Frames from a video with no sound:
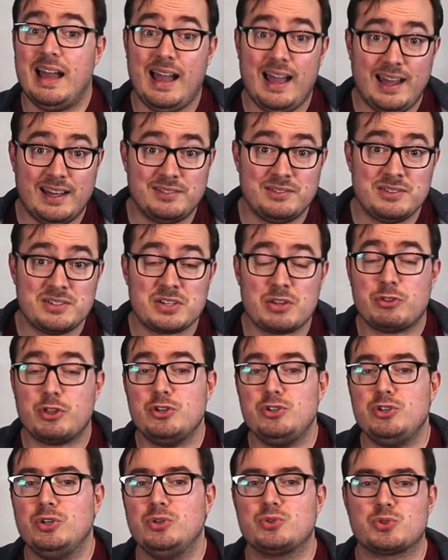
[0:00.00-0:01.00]
And
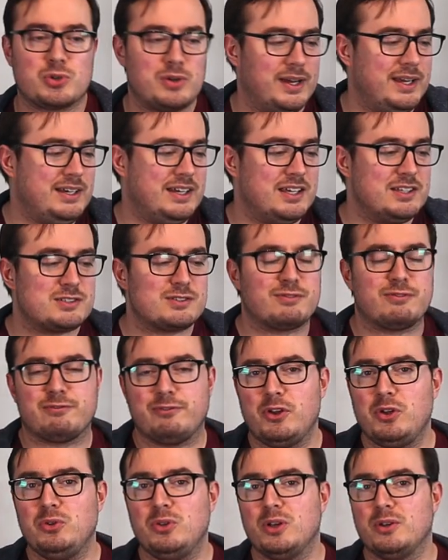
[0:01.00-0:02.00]
the new train is
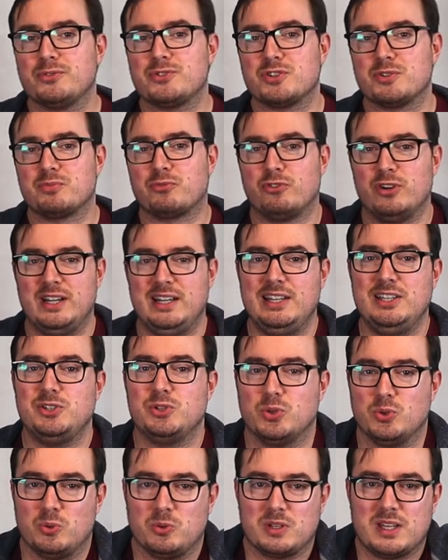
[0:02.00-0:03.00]
full of some really
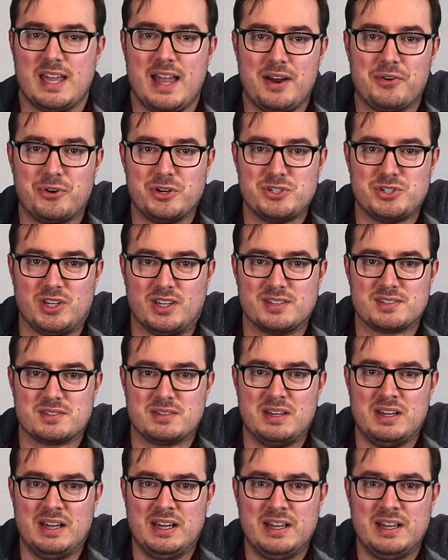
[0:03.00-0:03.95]
cool carriages.